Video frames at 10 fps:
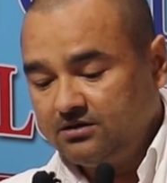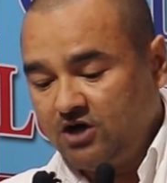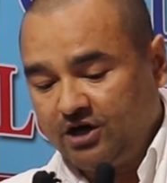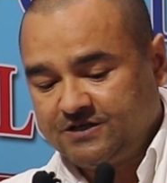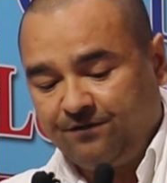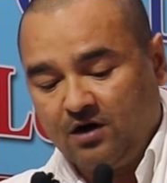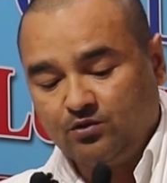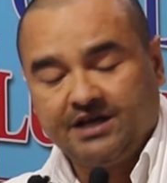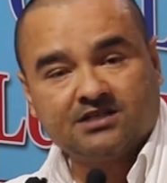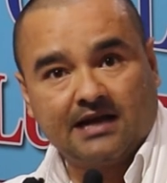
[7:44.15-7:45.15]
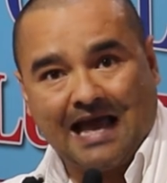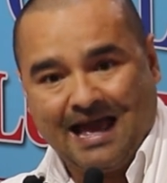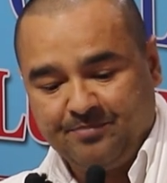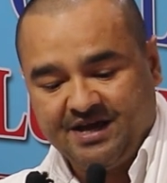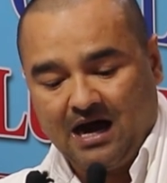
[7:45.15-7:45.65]
Knowledge Foundation,
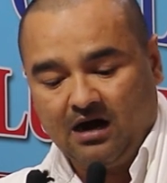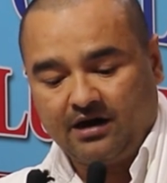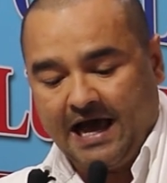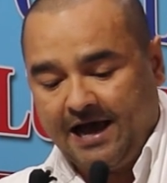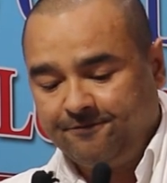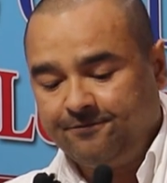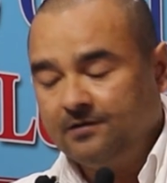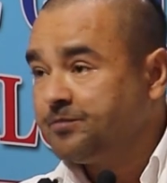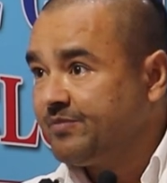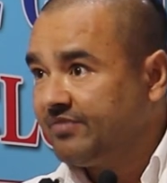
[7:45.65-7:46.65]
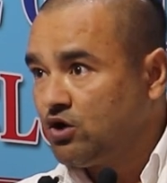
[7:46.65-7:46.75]
MBRF,